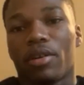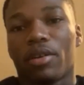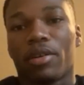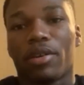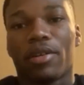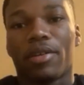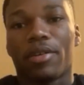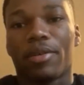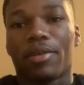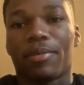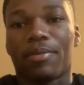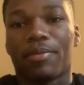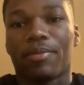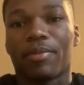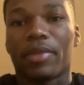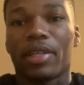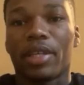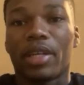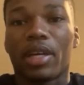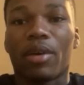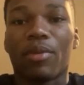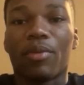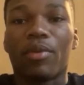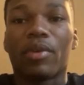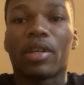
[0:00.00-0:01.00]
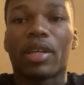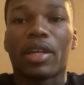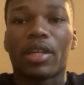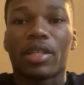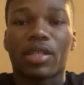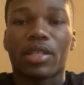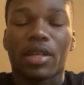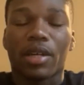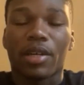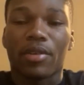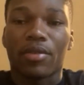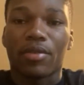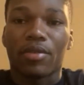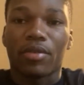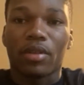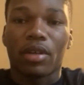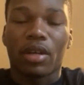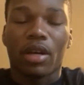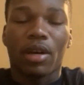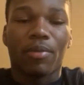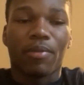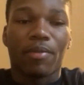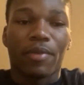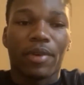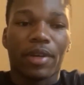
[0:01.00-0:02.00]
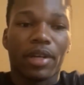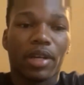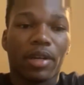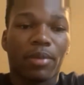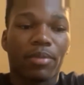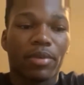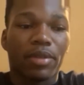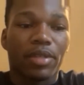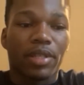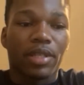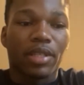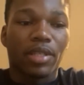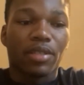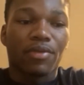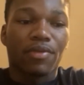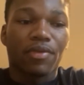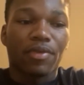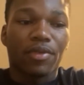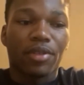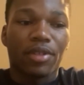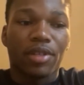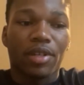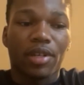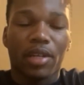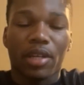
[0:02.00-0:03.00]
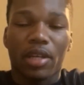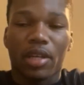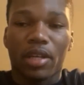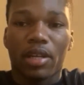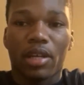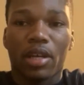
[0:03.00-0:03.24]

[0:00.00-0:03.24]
um, yeah, I want that title. I'm ranked number six for it.